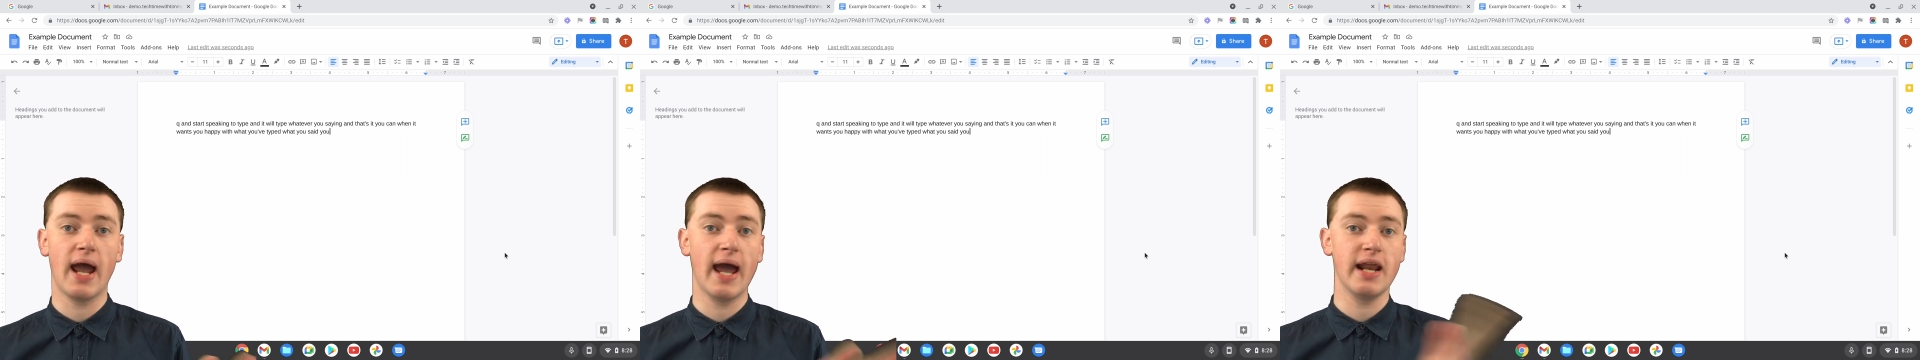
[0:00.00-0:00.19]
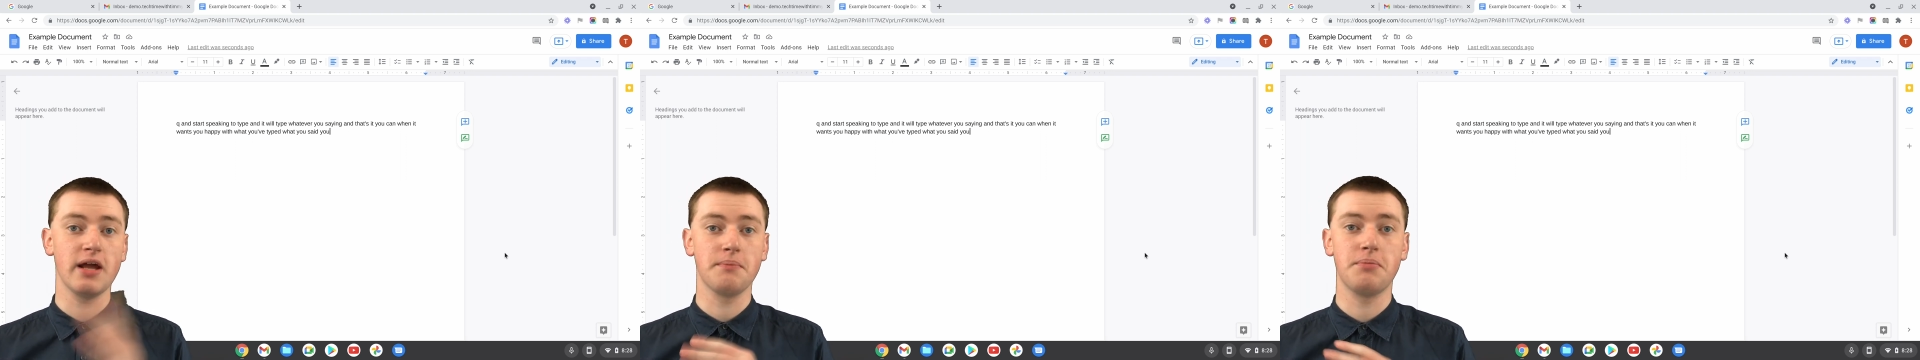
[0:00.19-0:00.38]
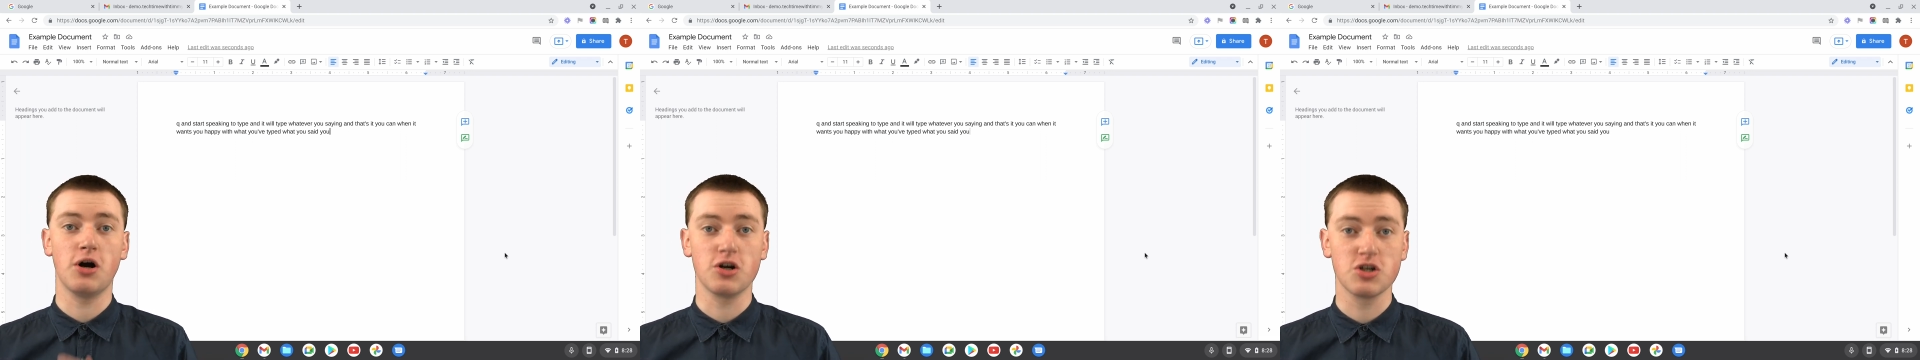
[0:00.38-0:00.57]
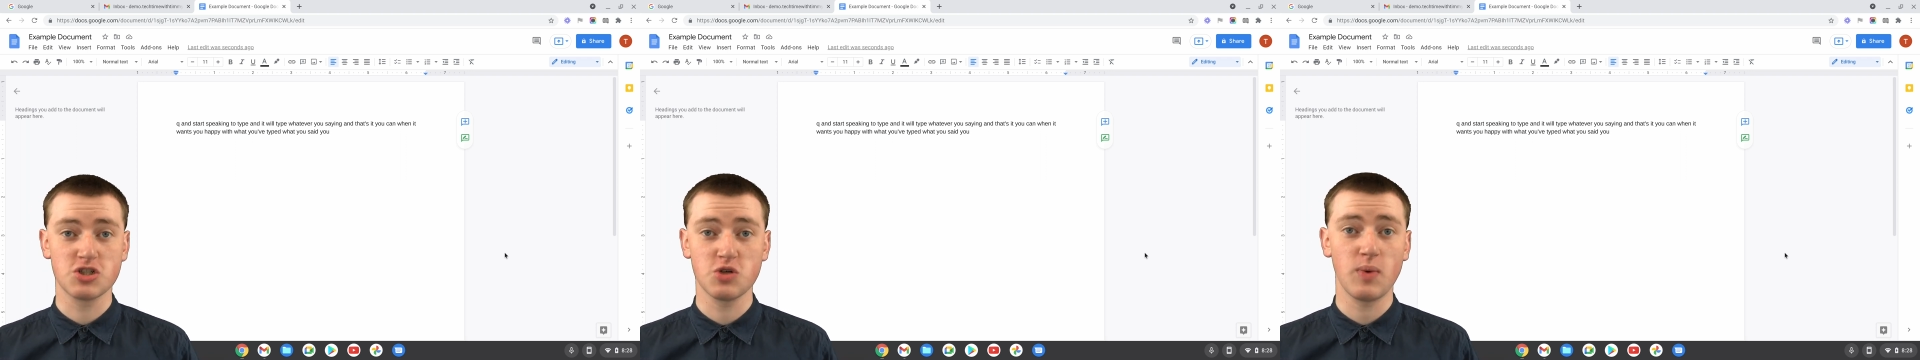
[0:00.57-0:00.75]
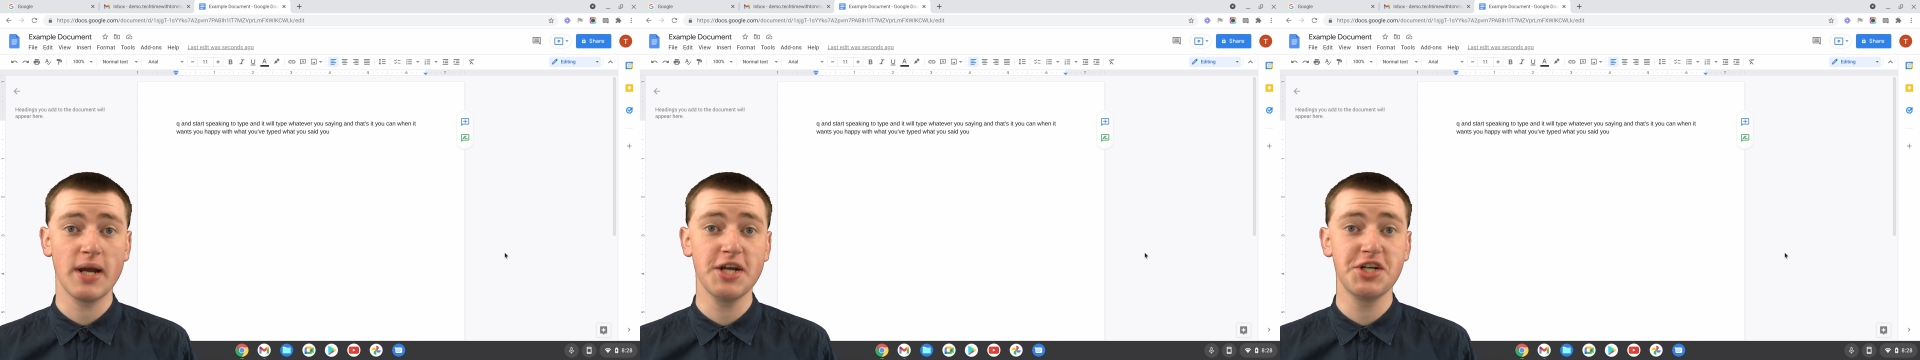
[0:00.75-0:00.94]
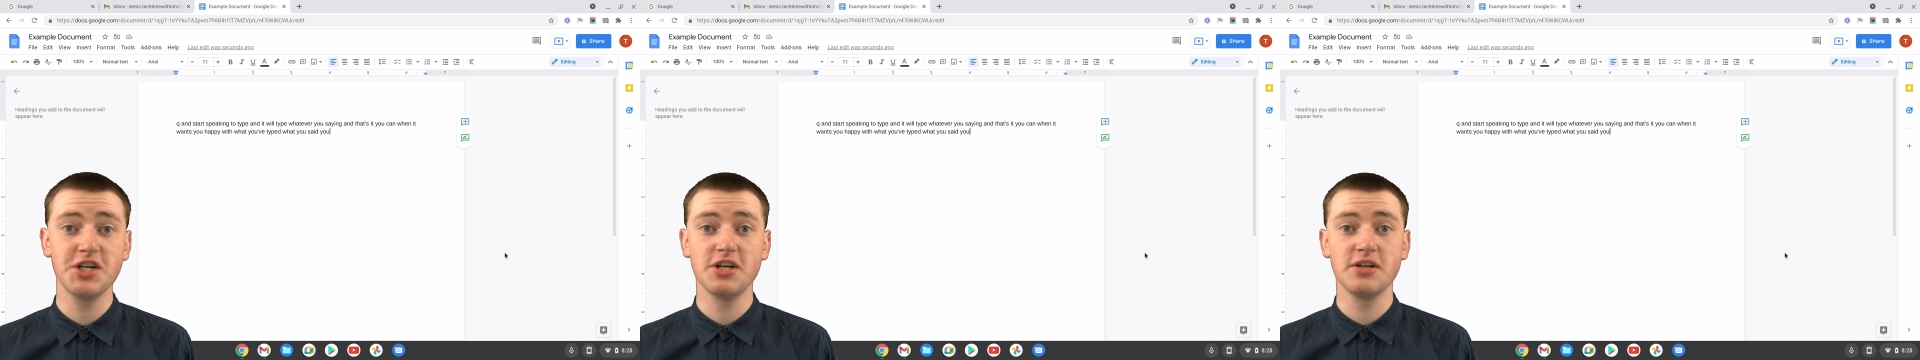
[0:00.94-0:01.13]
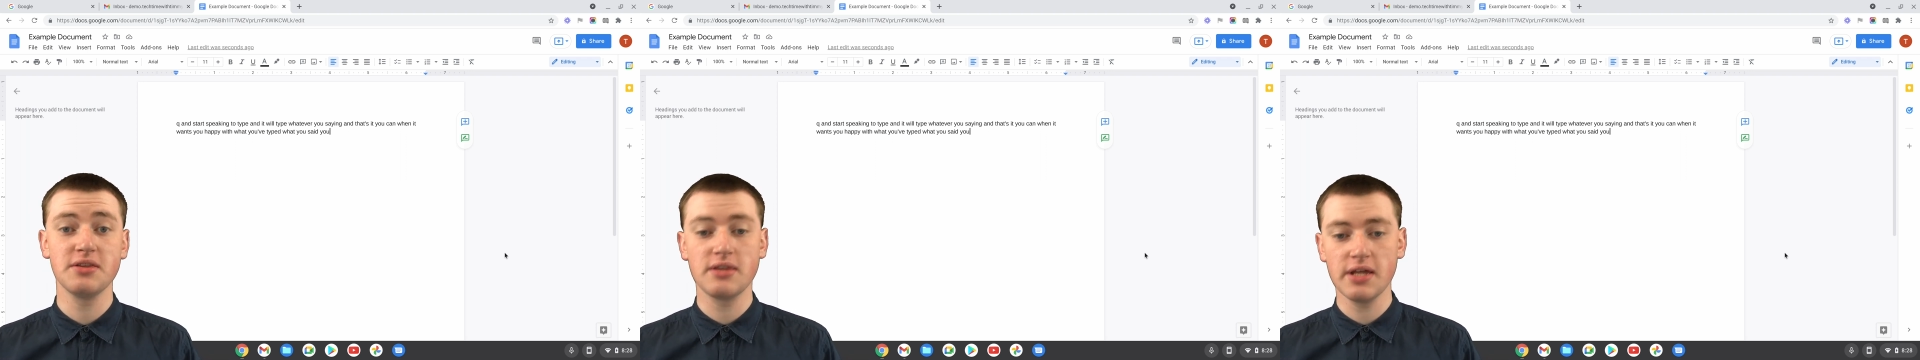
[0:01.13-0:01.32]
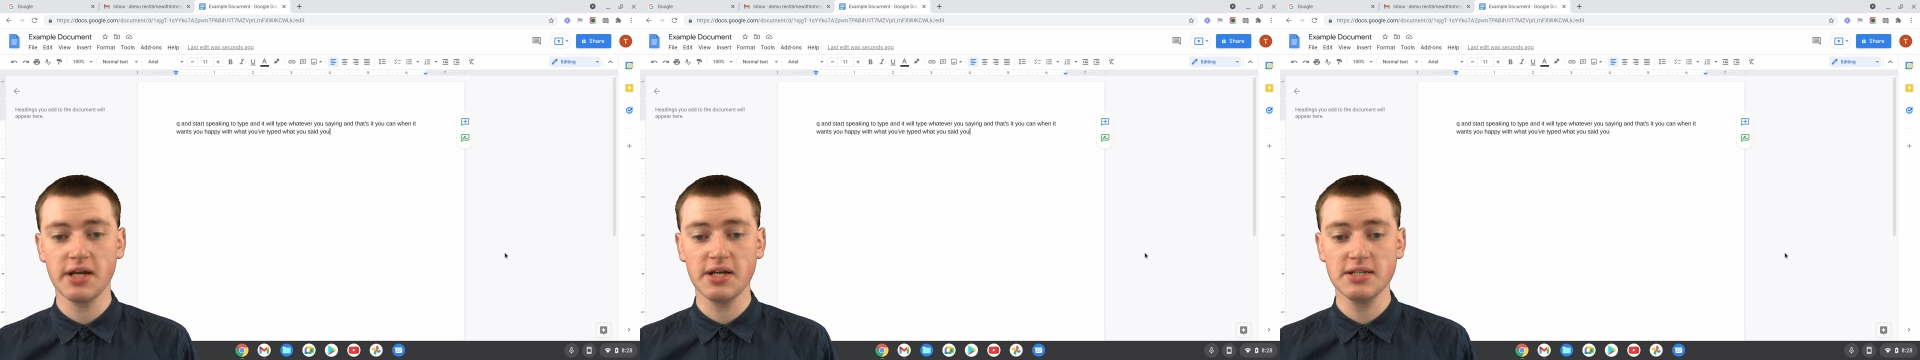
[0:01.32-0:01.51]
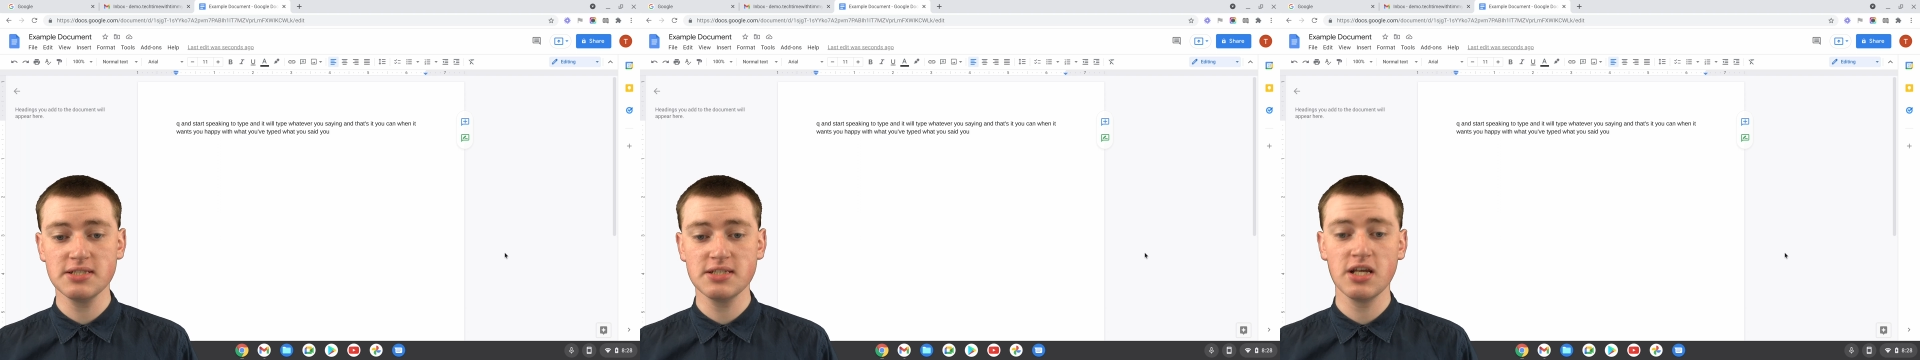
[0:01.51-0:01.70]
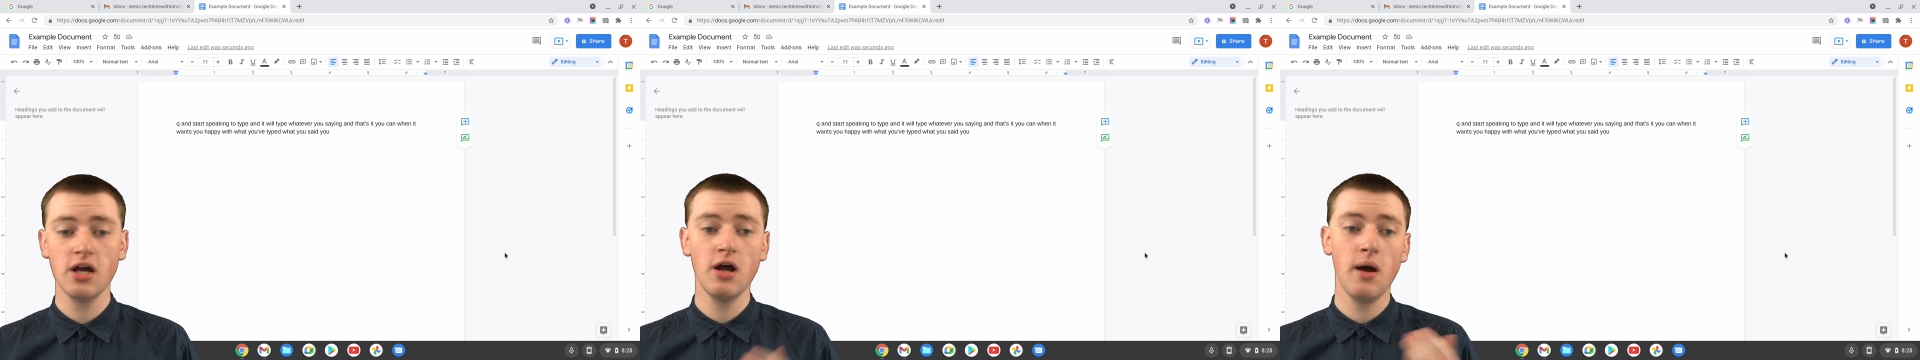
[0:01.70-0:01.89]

adding punctuation and things,